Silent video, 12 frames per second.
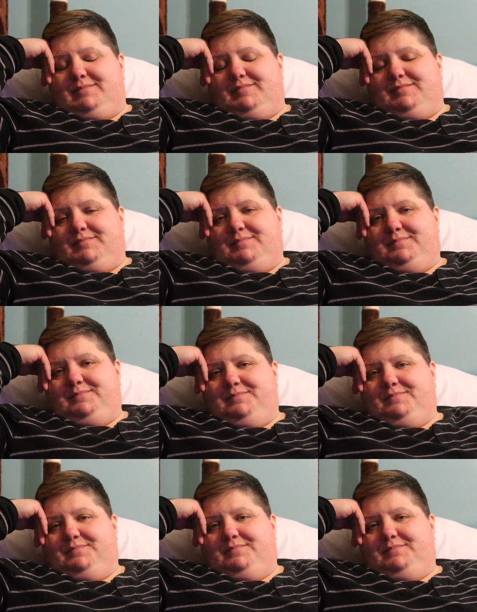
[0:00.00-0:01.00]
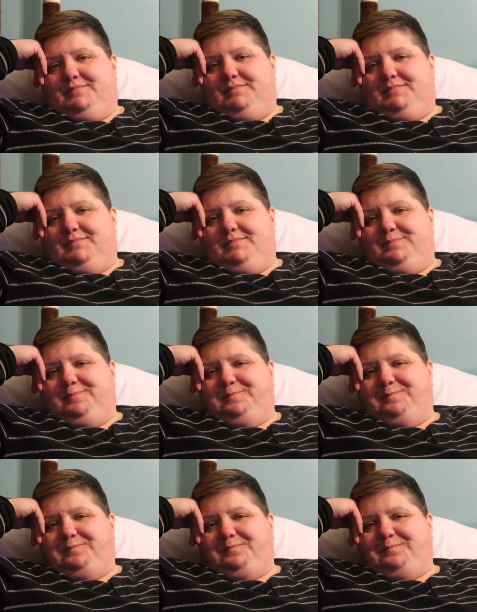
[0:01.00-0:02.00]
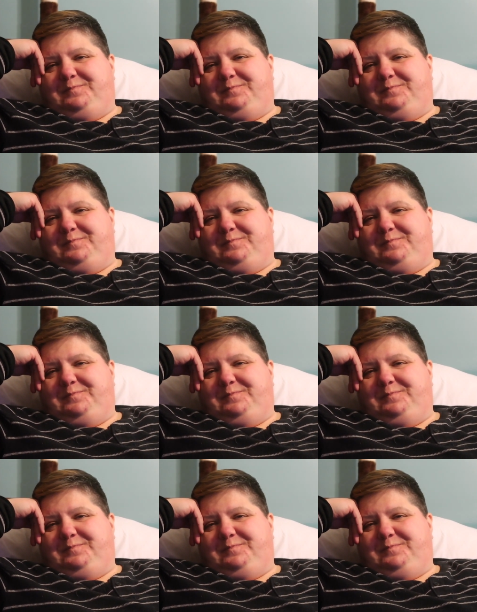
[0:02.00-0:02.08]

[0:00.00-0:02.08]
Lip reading: No one is speaking in this clip.